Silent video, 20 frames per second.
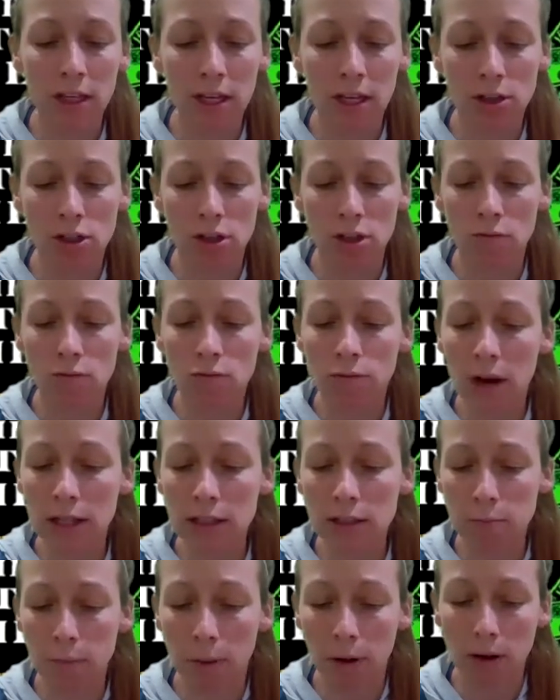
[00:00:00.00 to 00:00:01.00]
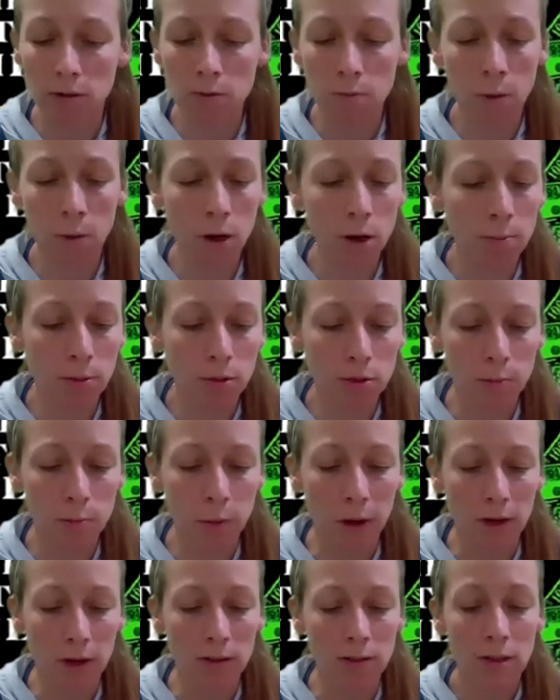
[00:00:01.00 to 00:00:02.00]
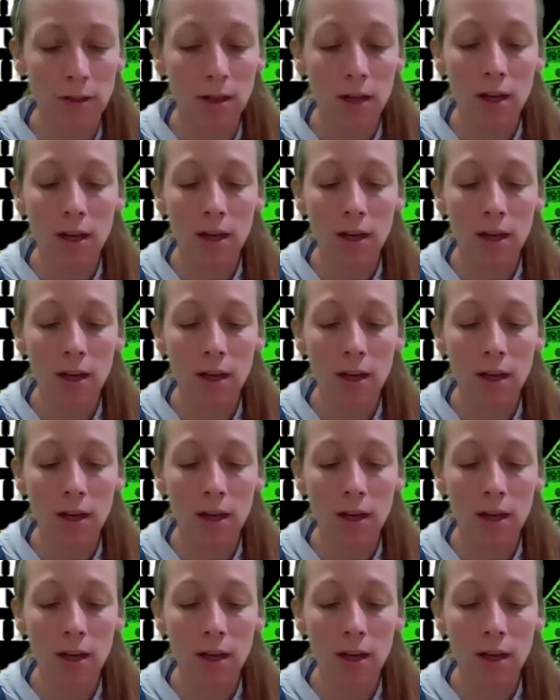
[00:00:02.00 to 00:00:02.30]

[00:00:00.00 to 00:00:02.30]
kitchen, red sparks, purple sparks.